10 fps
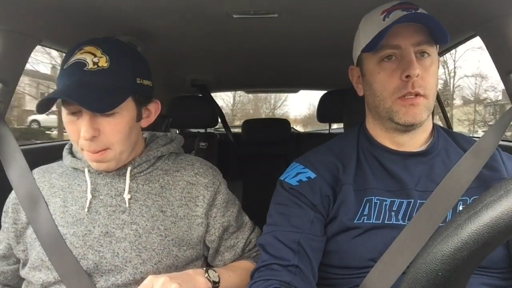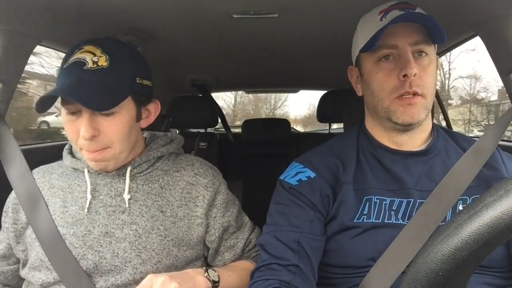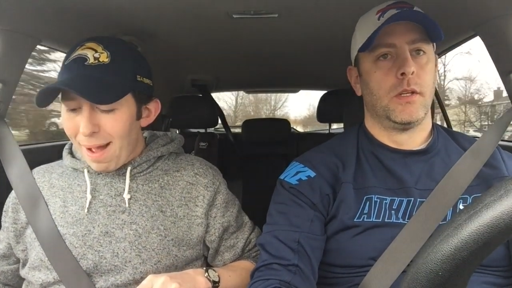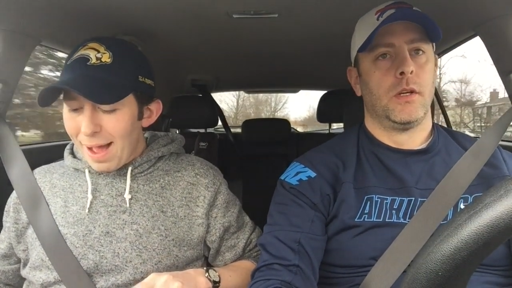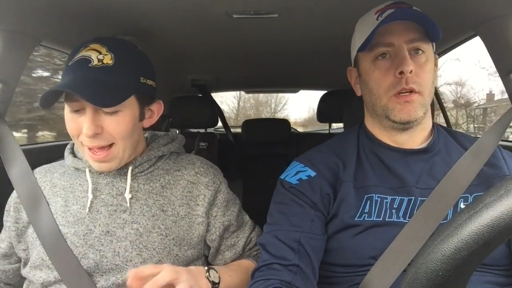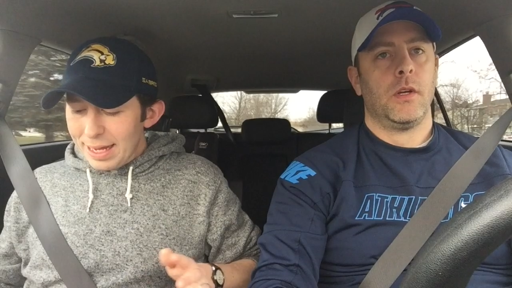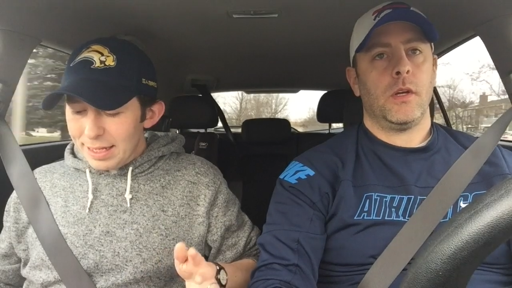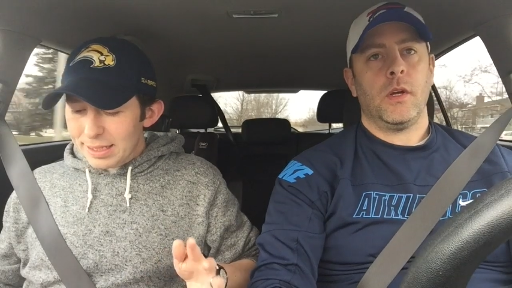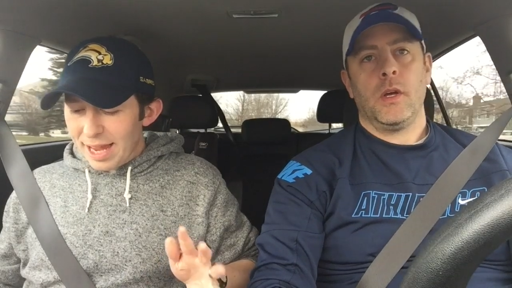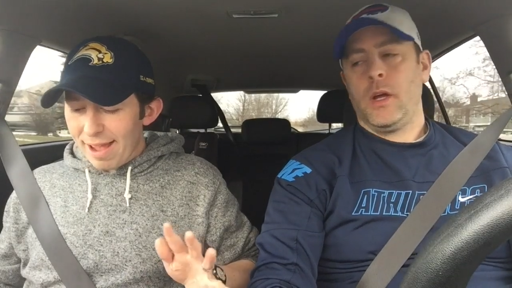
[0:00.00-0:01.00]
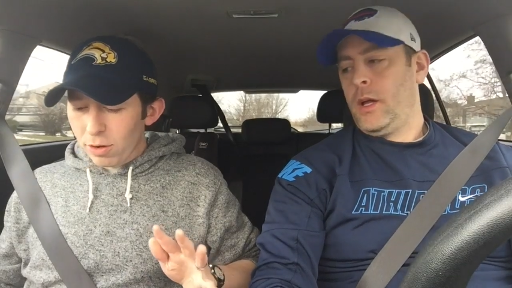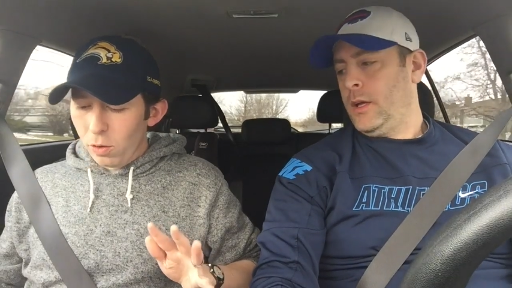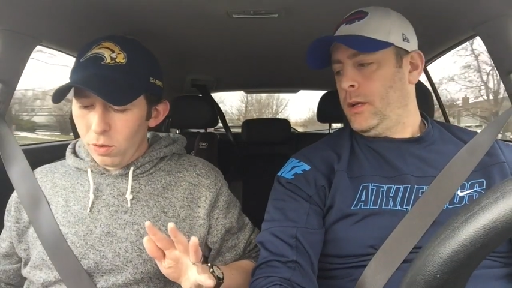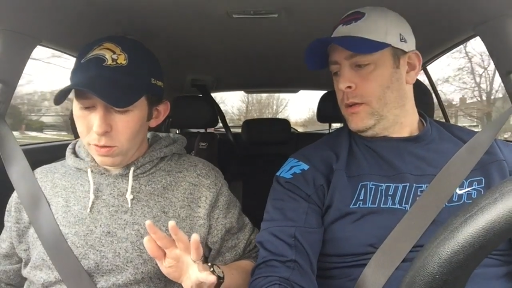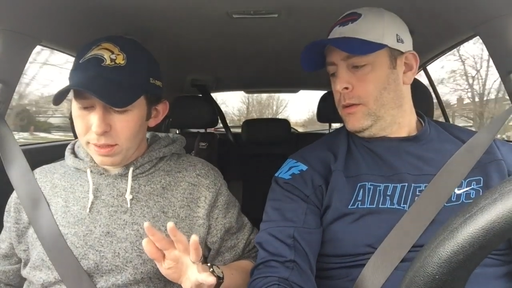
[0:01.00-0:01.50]
Speaker 1: my
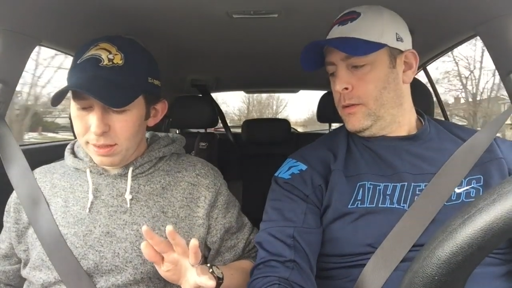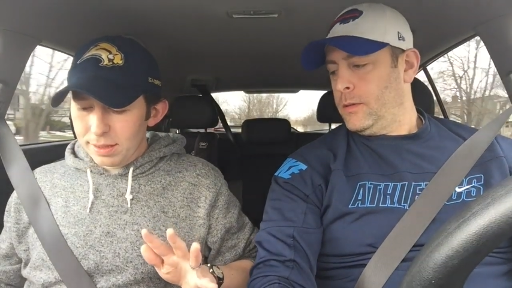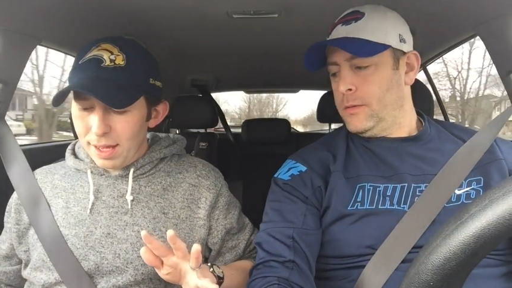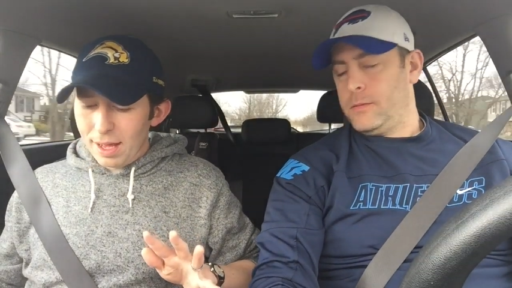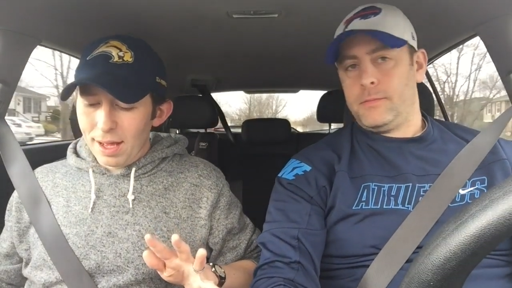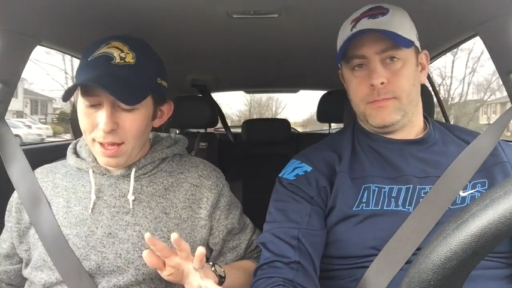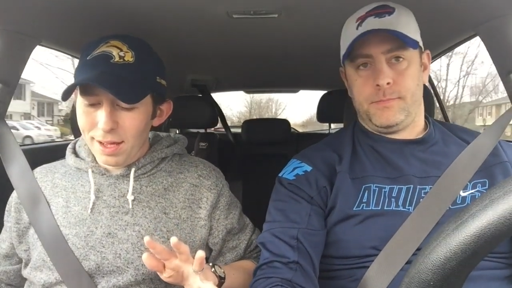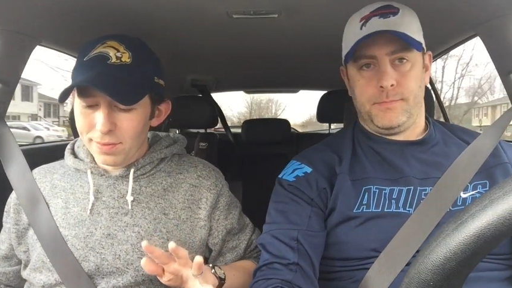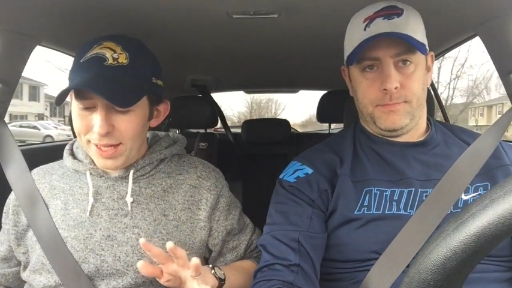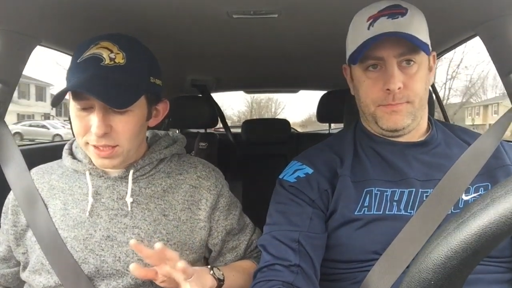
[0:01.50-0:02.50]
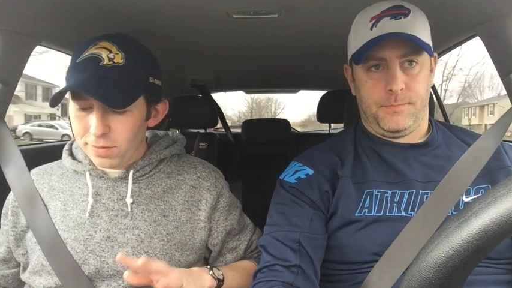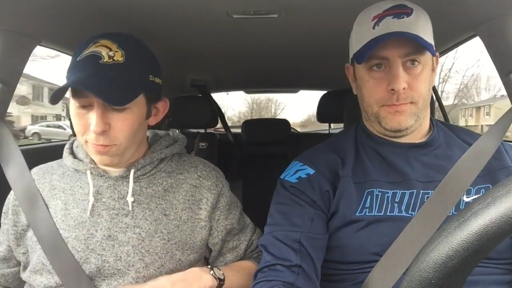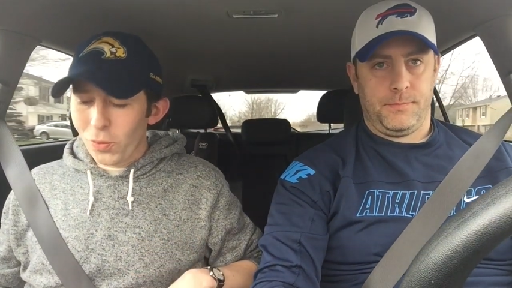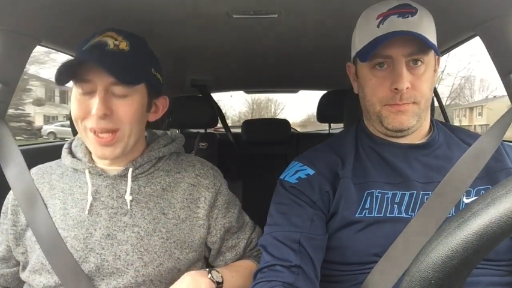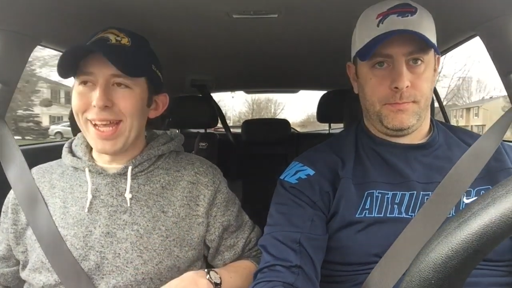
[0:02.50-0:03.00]
tackle uh, that's
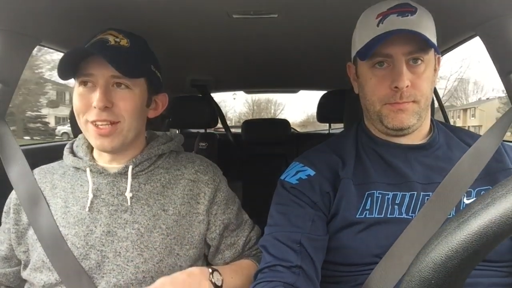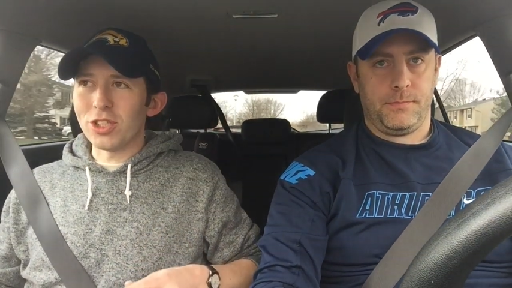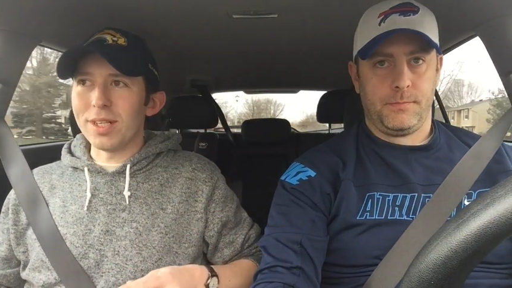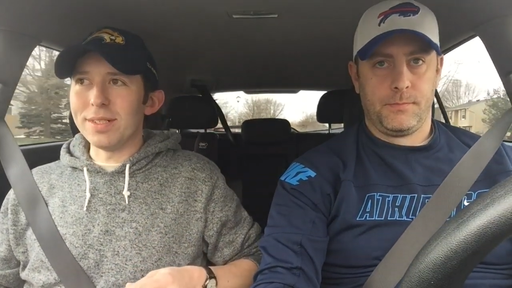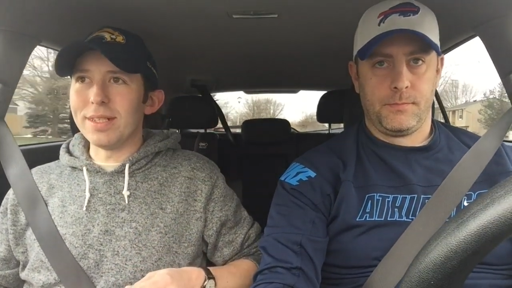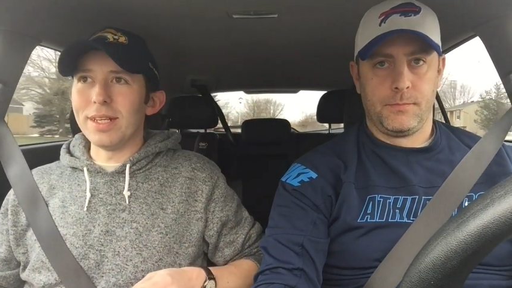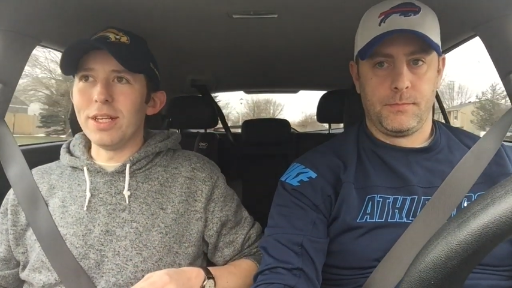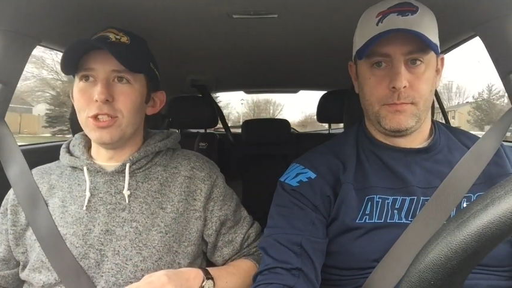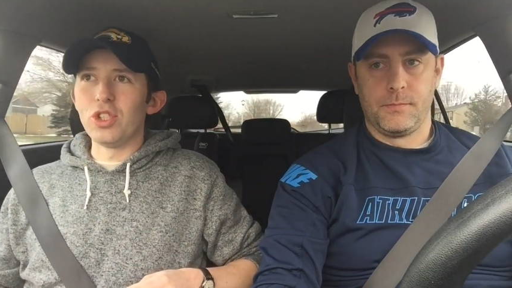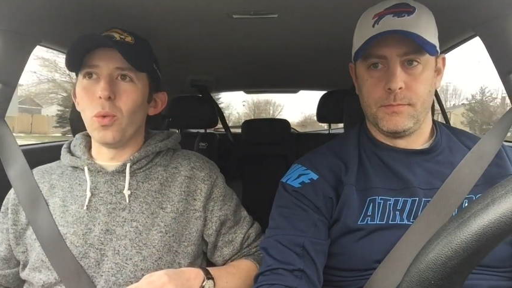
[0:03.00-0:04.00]
free agent,